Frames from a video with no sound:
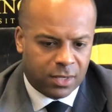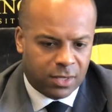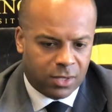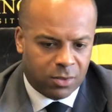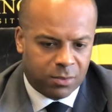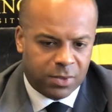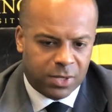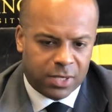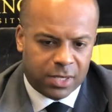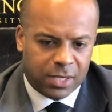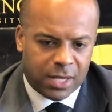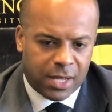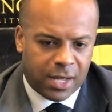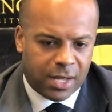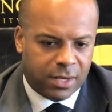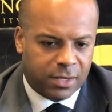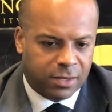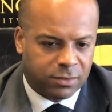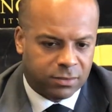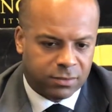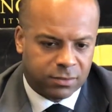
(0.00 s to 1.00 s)
there'll be a
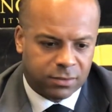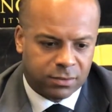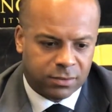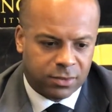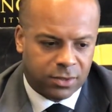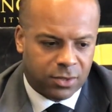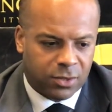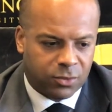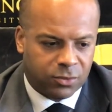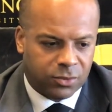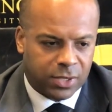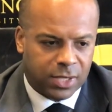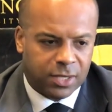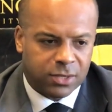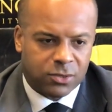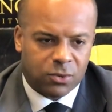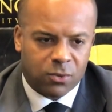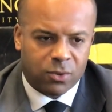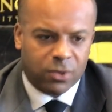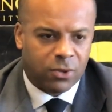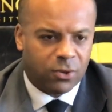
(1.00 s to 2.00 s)
lot of, you know,
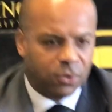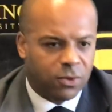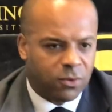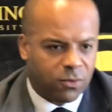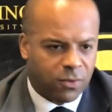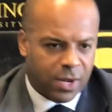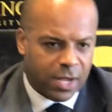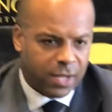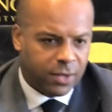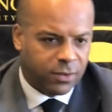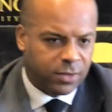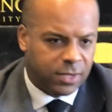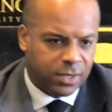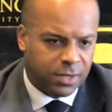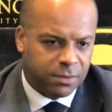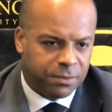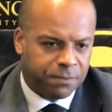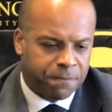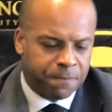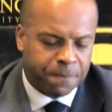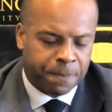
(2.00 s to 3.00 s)
things going on around
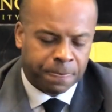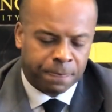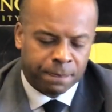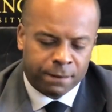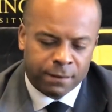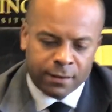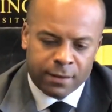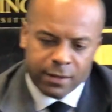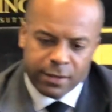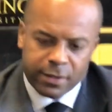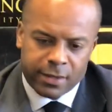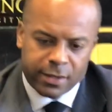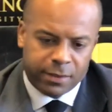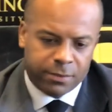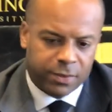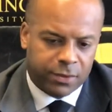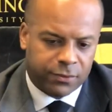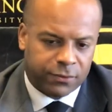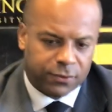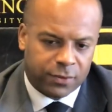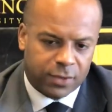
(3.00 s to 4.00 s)
them.
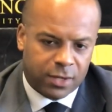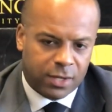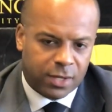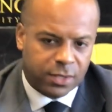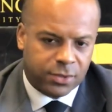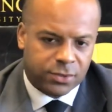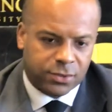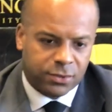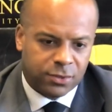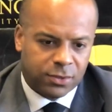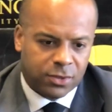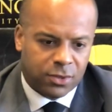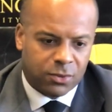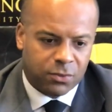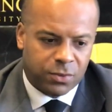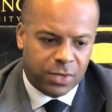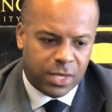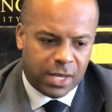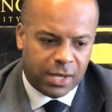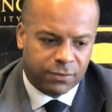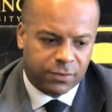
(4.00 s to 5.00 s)
But for us, you know,
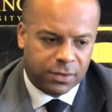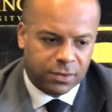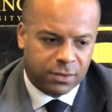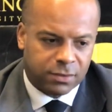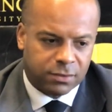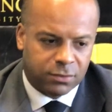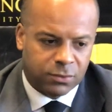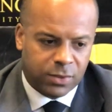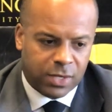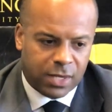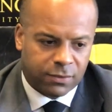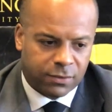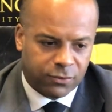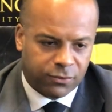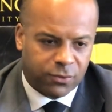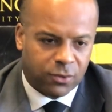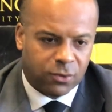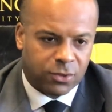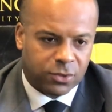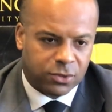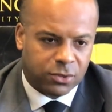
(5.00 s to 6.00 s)
we have to
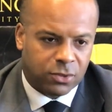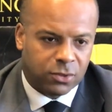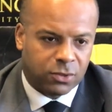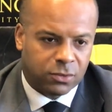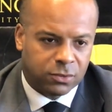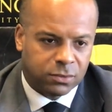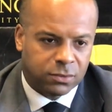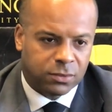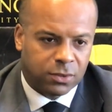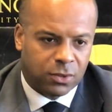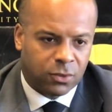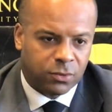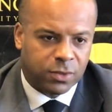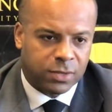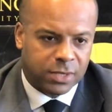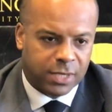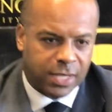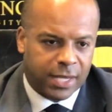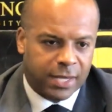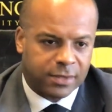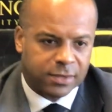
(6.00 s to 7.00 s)
focus on
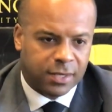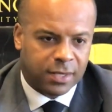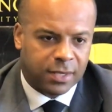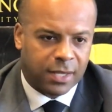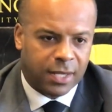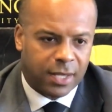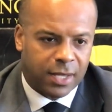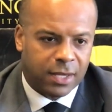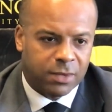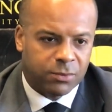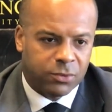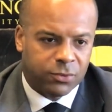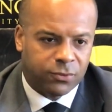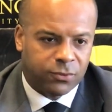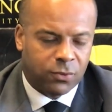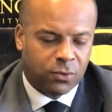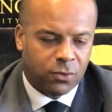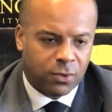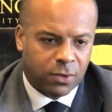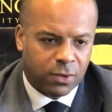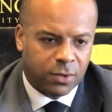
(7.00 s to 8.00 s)
the task at hand
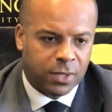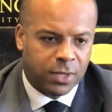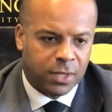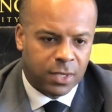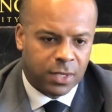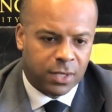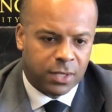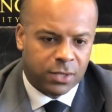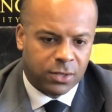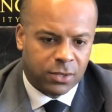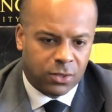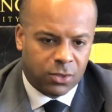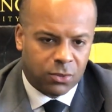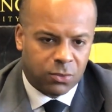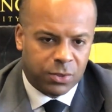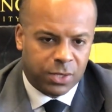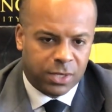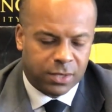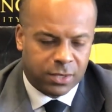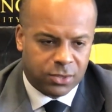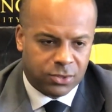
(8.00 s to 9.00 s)
before, you know,
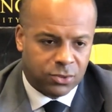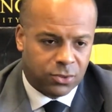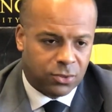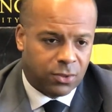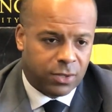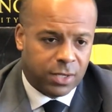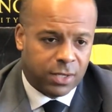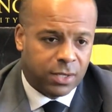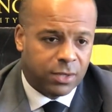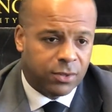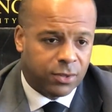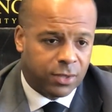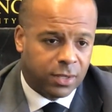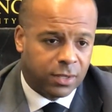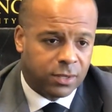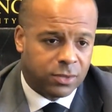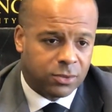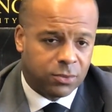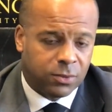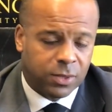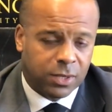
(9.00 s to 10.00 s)
we can enjoy
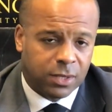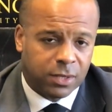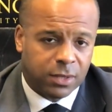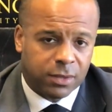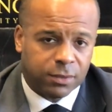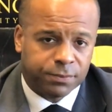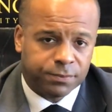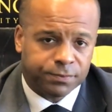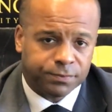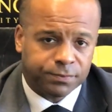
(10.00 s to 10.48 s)
anything this weekend.